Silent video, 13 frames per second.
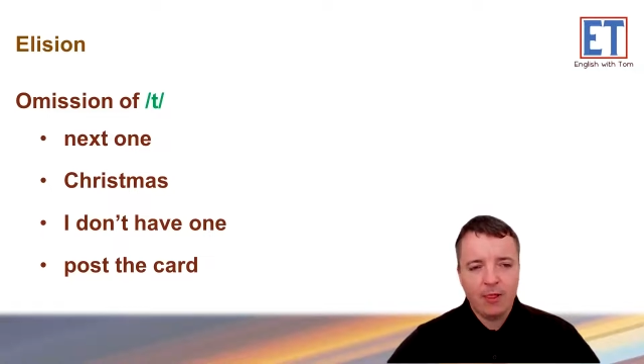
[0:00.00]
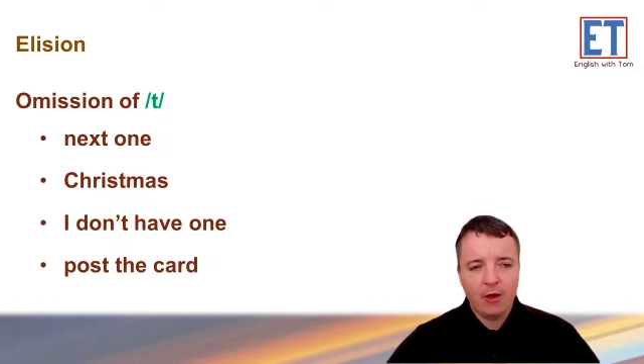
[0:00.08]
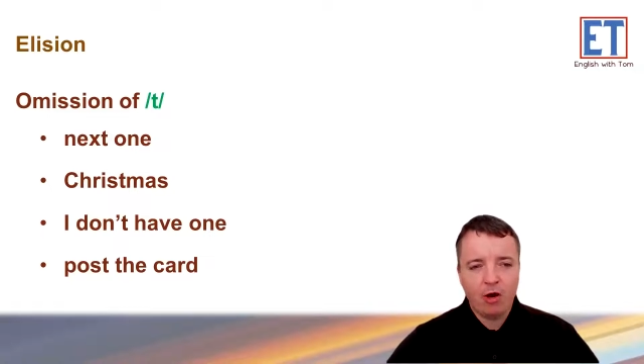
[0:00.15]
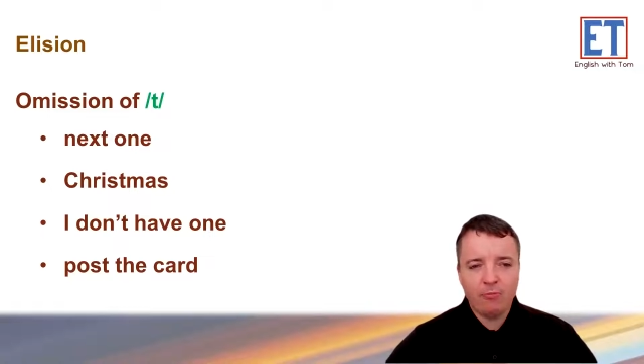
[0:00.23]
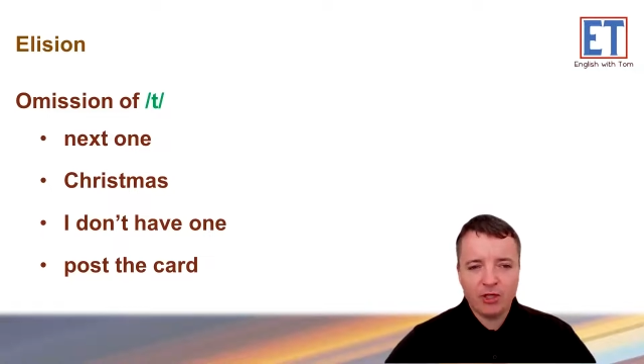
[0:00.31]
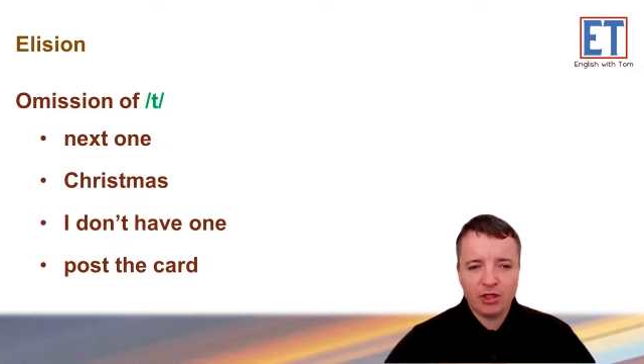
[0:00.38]

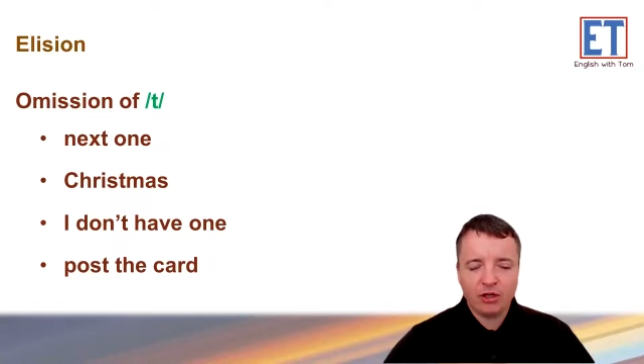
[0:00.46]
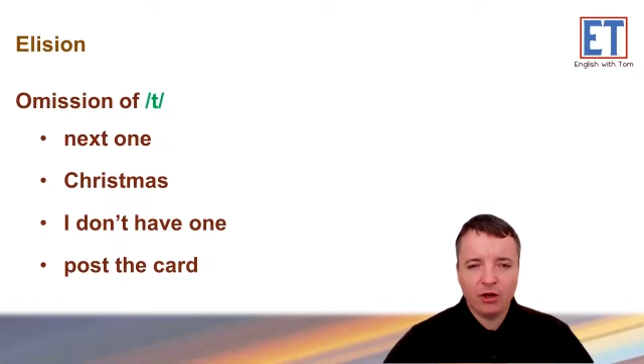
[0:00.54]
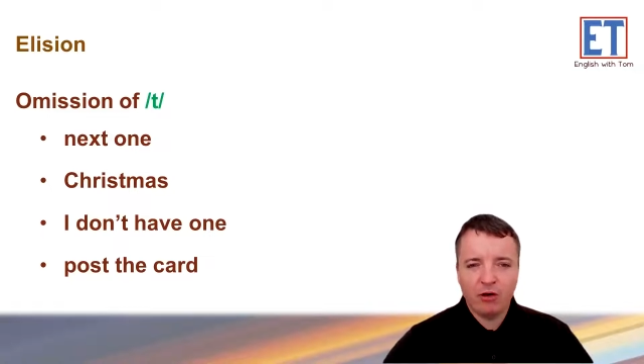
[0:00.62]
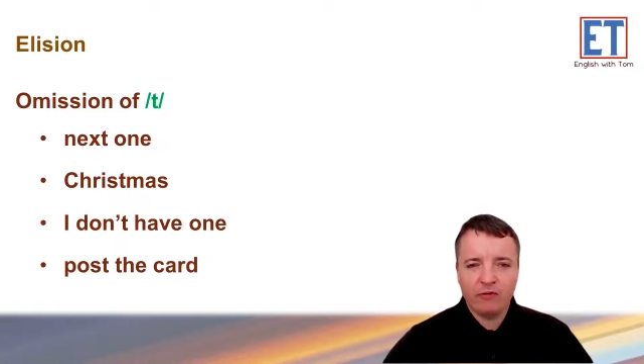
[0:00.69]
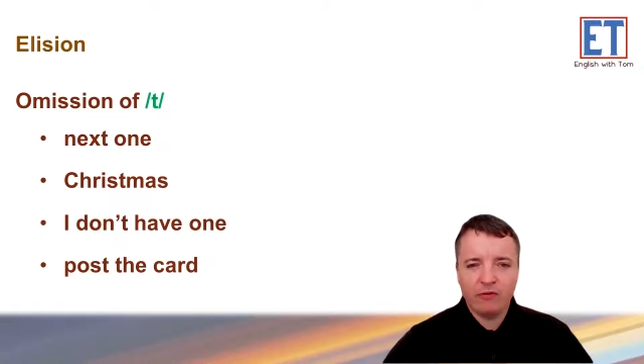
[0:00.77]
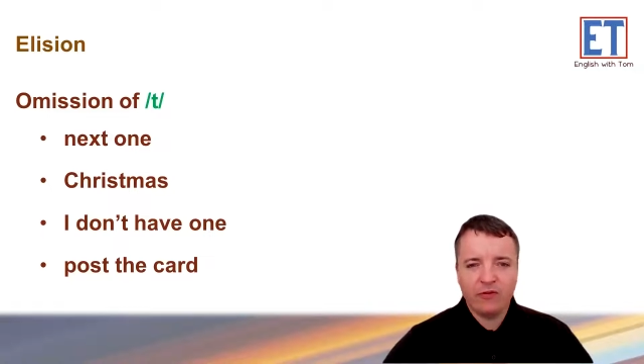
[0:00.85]
omission
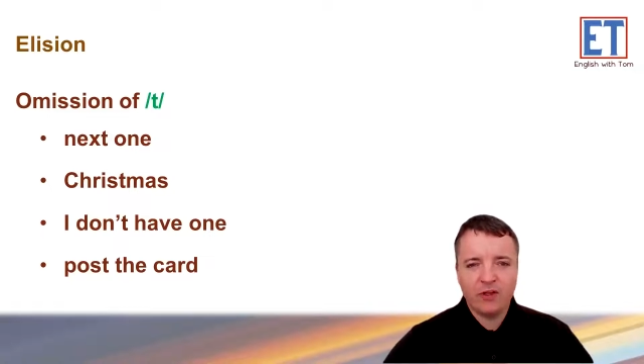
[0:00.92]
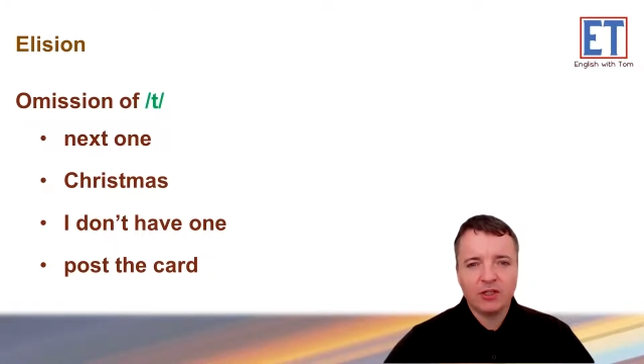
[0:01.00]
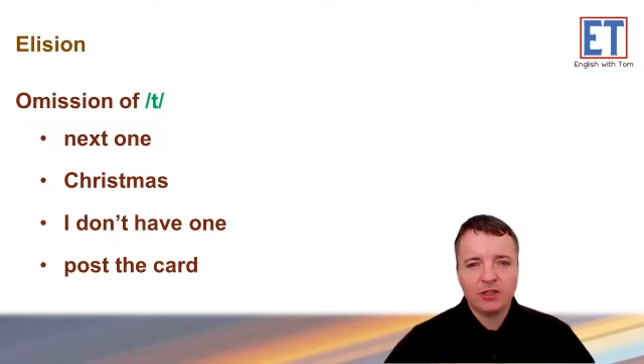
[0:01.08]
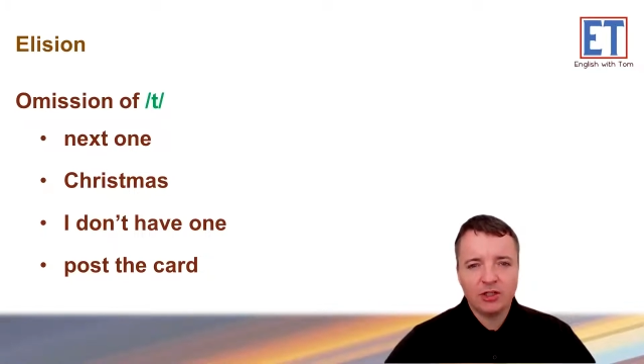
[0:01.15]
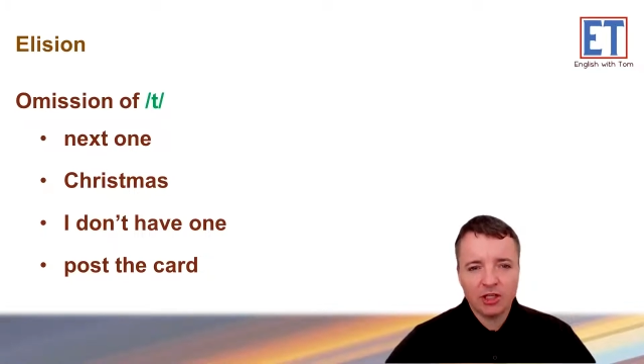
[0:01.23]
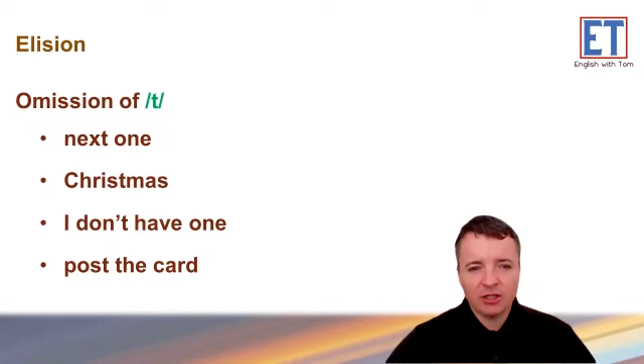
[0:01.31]
of
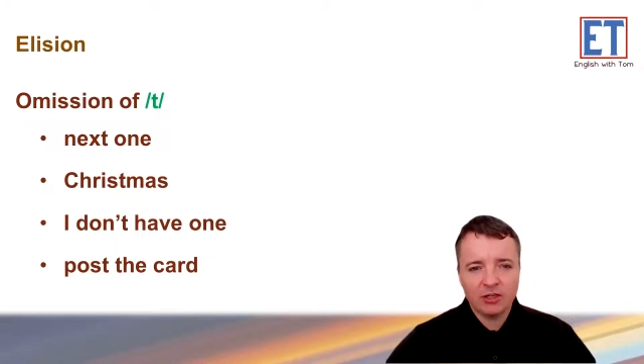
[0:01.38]
t